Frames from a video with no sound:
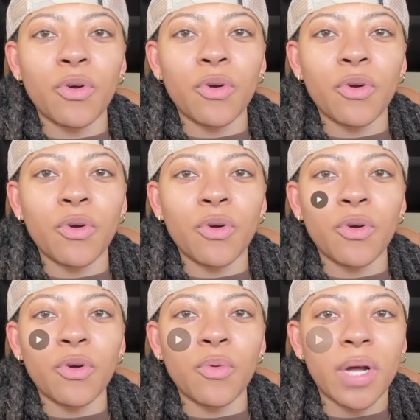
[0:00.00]
All right.
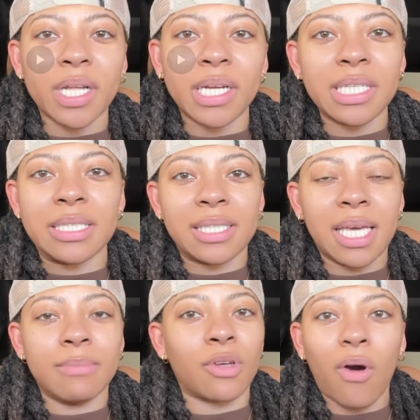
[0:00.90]
But it really
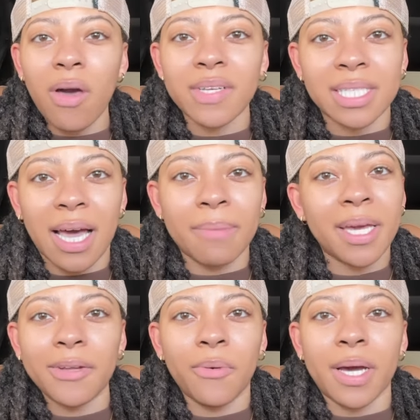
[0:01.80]
seems all the time
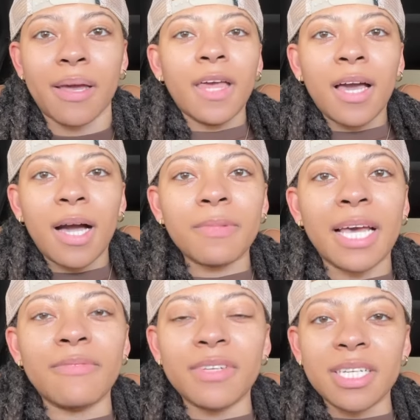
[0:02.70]
anyway. I'm
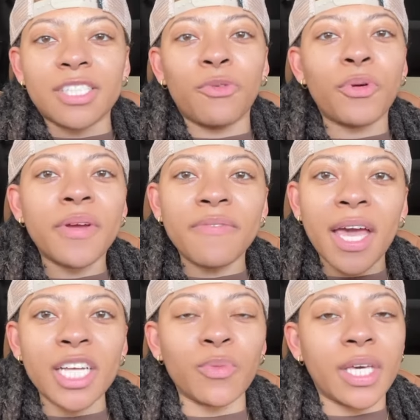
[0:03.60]
like, Vanessa, we were in
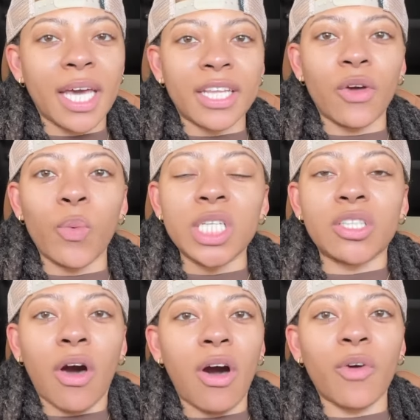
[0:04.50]
Vegas. We kicked it. We
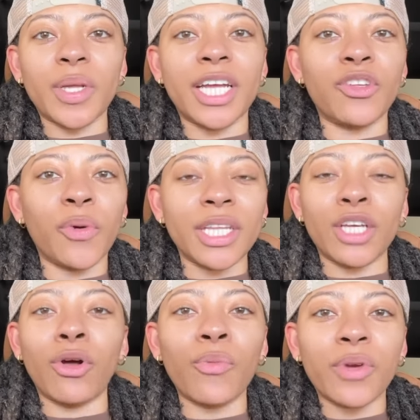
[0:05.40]
talked. We didn't do anything. You
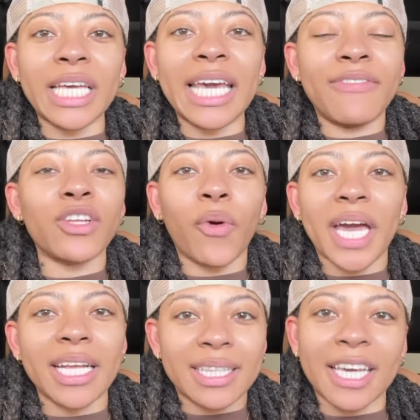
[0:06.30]
don't really even know
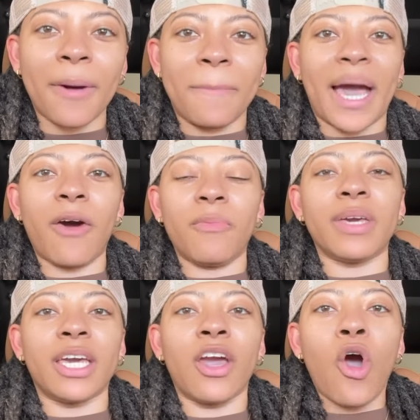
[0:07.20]
anything about
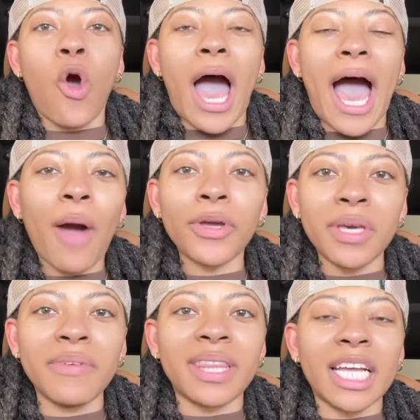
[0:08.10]
me. How are you
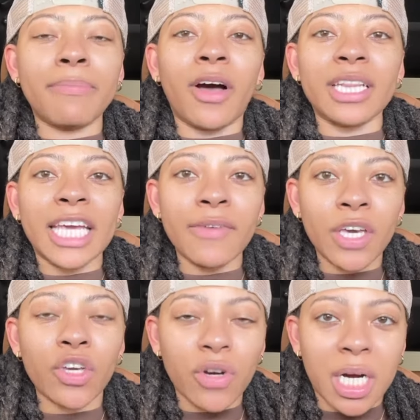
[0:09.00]
even thinking about leaving
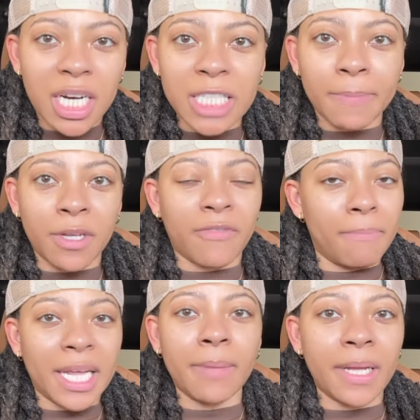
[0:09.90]
your husband of
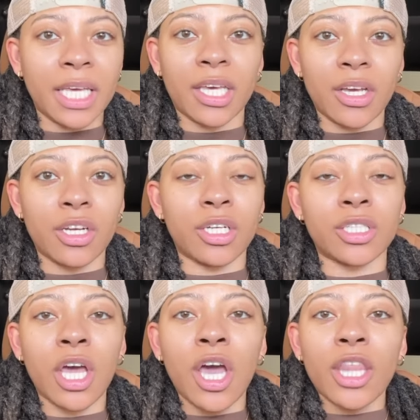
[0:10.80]
many, many years,
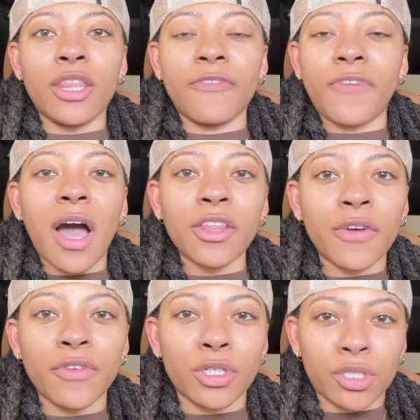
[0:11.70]
the father of
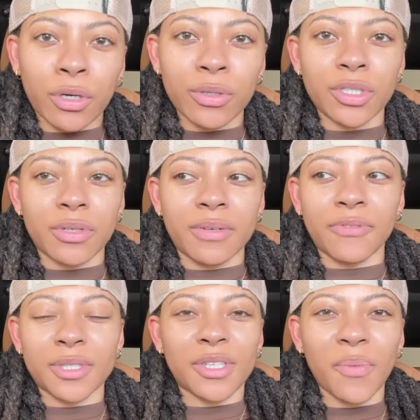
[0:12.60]
your children, for
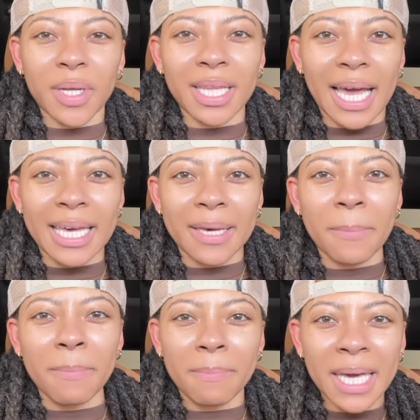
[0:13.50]
someone like
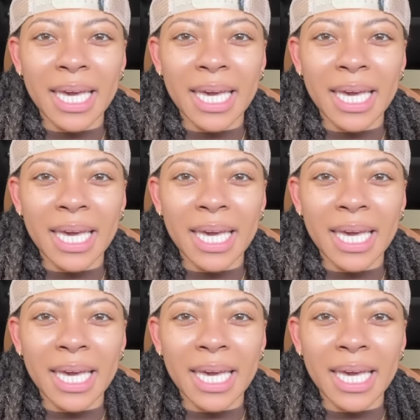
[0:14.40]
me?